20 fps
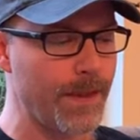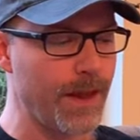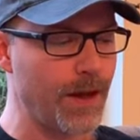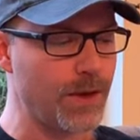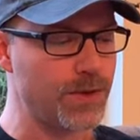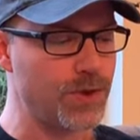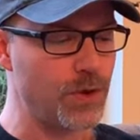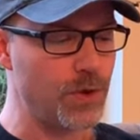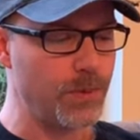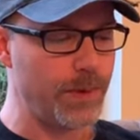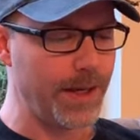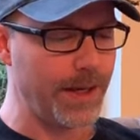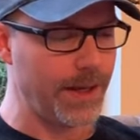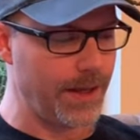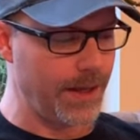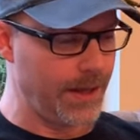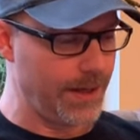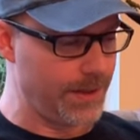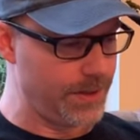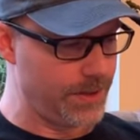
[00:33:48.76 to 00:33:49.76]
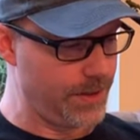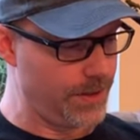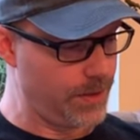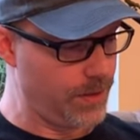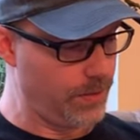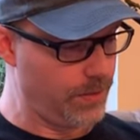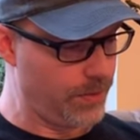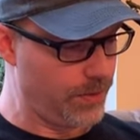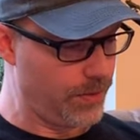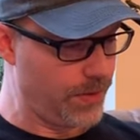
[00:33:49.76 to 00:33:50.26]
assuming it,
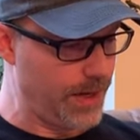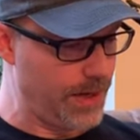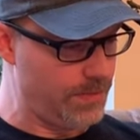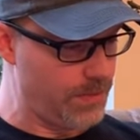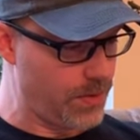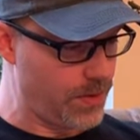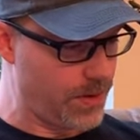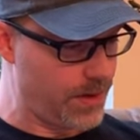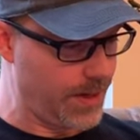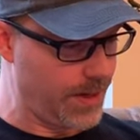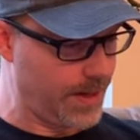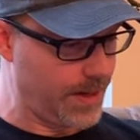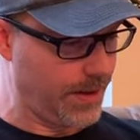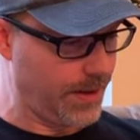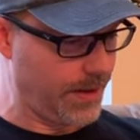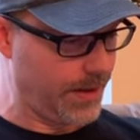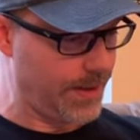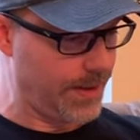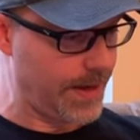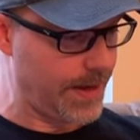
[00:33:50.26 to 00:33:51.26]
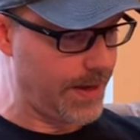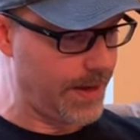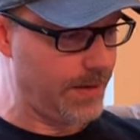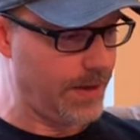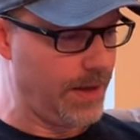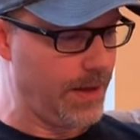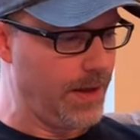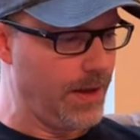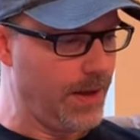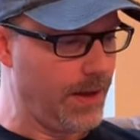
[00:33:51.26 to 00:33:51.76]
oh, read more, gotta click
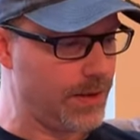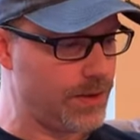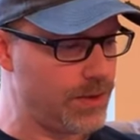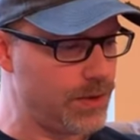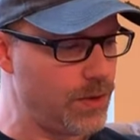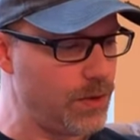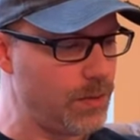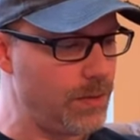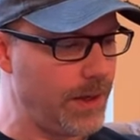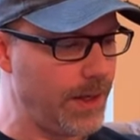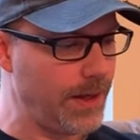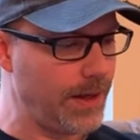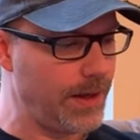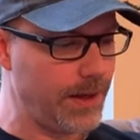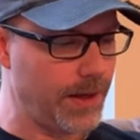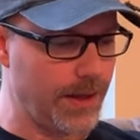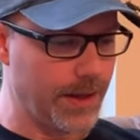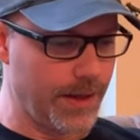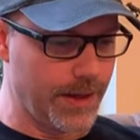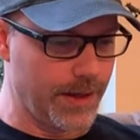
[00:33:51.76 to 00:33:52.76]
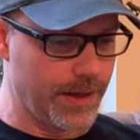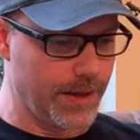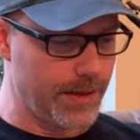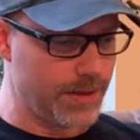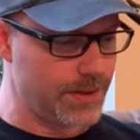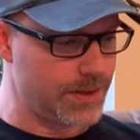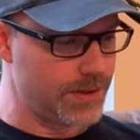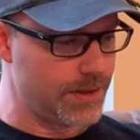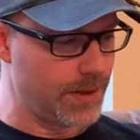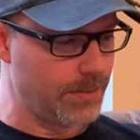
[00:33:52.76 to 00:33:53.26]
that. Assuming it
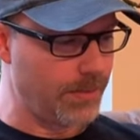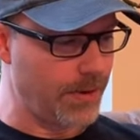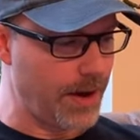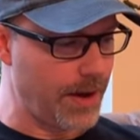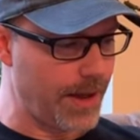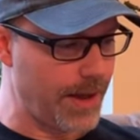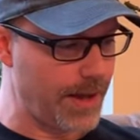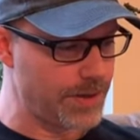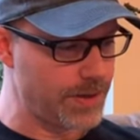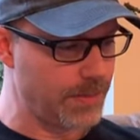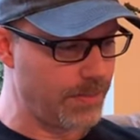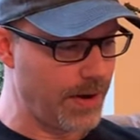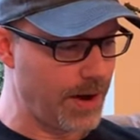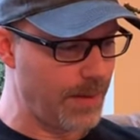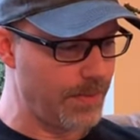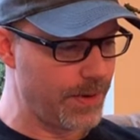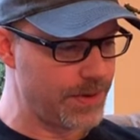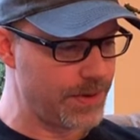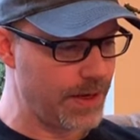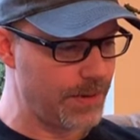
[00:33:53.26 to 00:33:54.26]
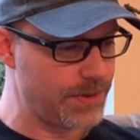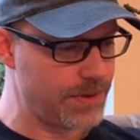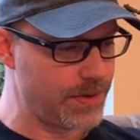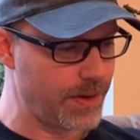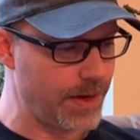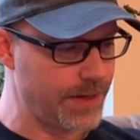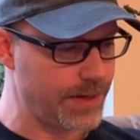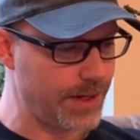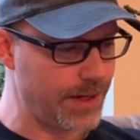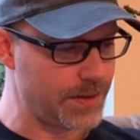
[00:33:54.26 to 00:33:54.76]
is the pro has the proper
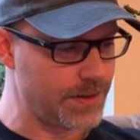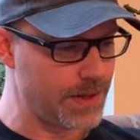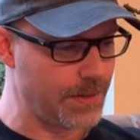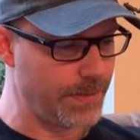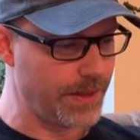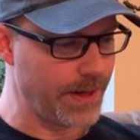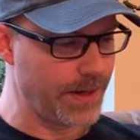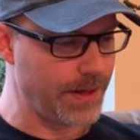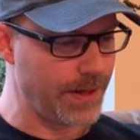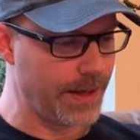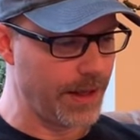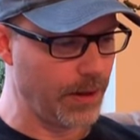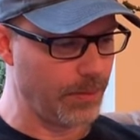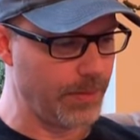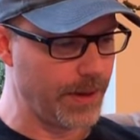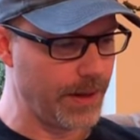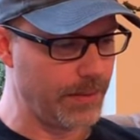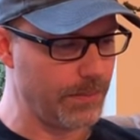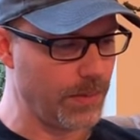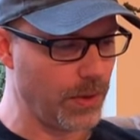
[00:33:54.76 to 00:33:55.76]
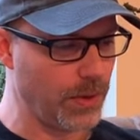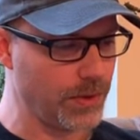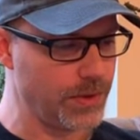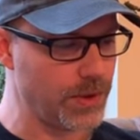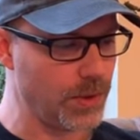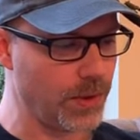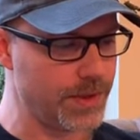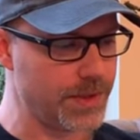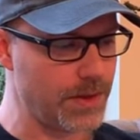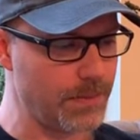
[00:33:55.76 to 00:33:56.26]
substrate and something to help it molt,
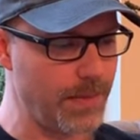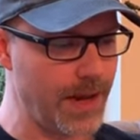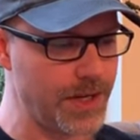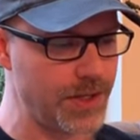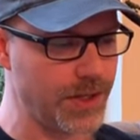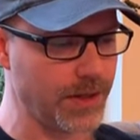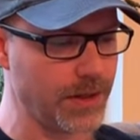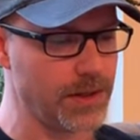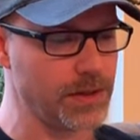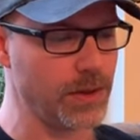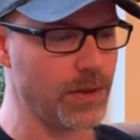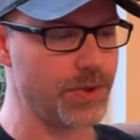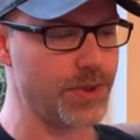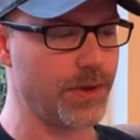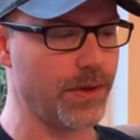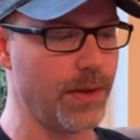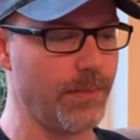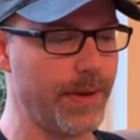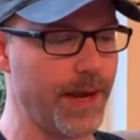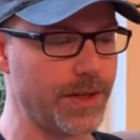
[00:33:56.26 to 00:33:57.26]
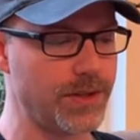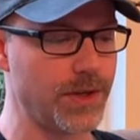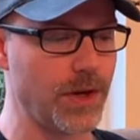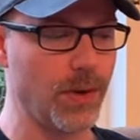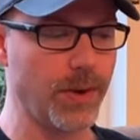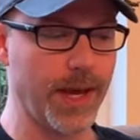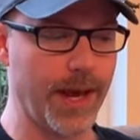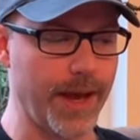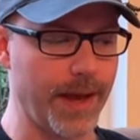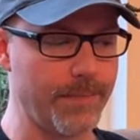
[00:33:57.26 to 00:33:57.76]
or is a mesh enclosure the best?
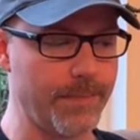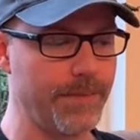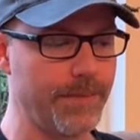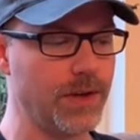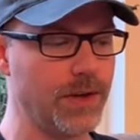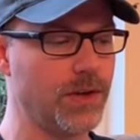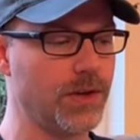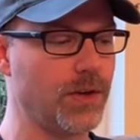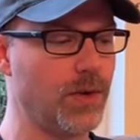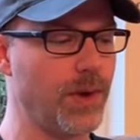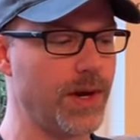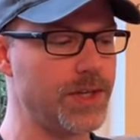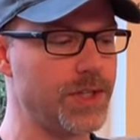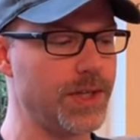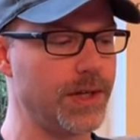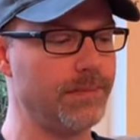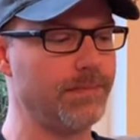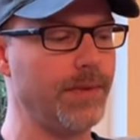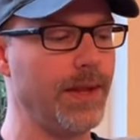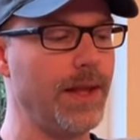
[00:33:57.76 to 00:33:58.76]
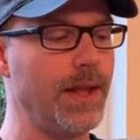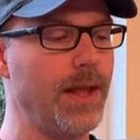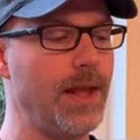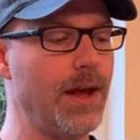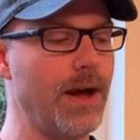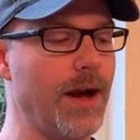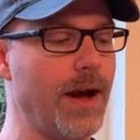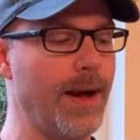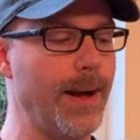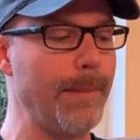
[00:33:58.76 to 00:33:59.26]
Okay, good question.
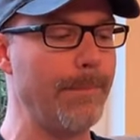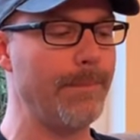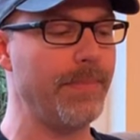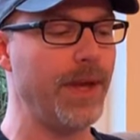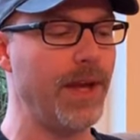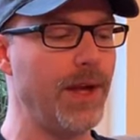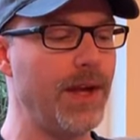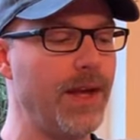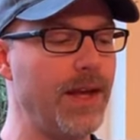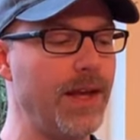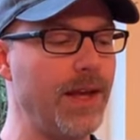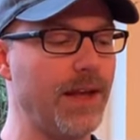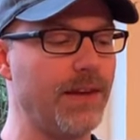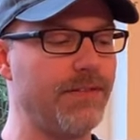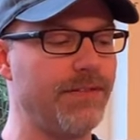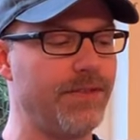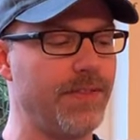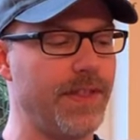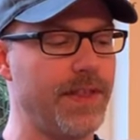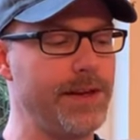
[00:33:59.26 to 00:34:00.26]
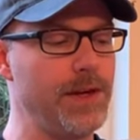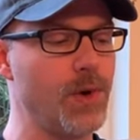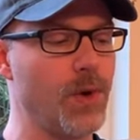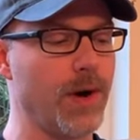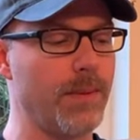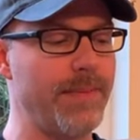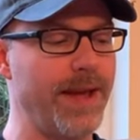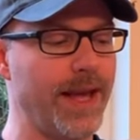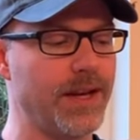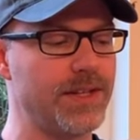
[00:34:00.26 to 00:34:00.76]
Um, if
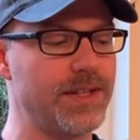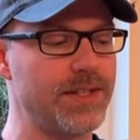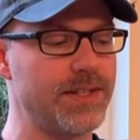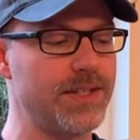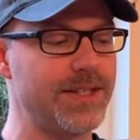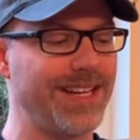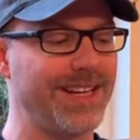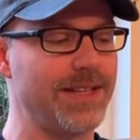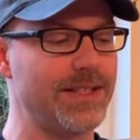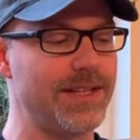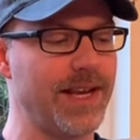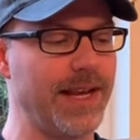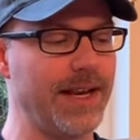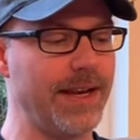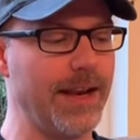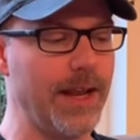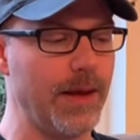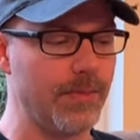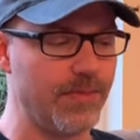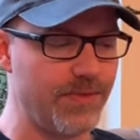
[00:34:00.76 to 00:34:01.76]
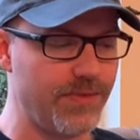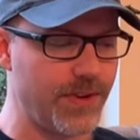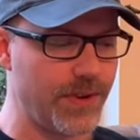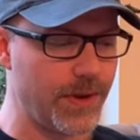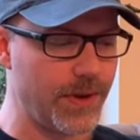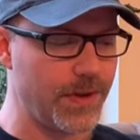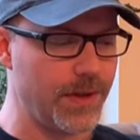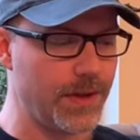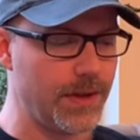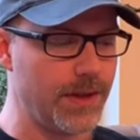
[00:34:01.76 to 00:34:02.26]
your mantis is a nymph,
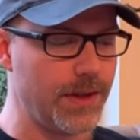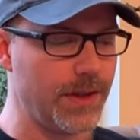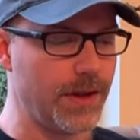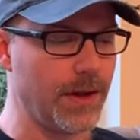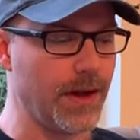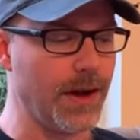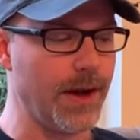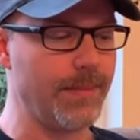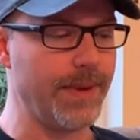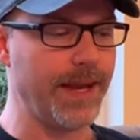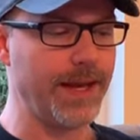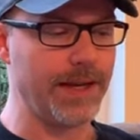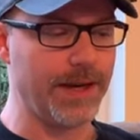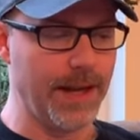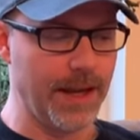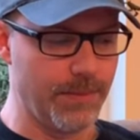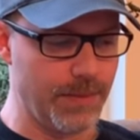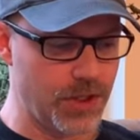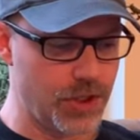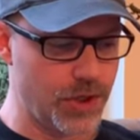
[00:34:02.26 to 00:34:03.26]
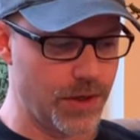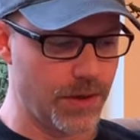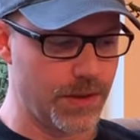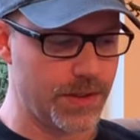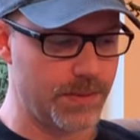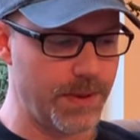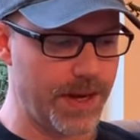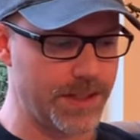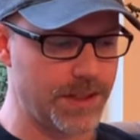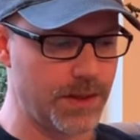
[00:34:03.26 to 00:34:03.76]
um, an immature
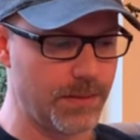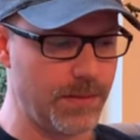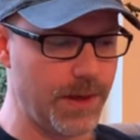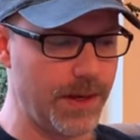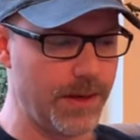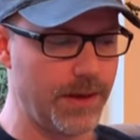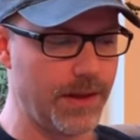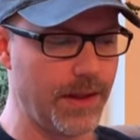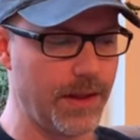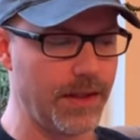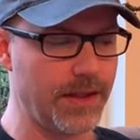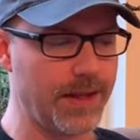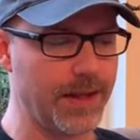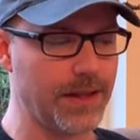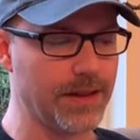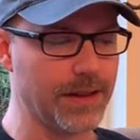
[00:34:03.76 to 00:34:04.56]
specimen, the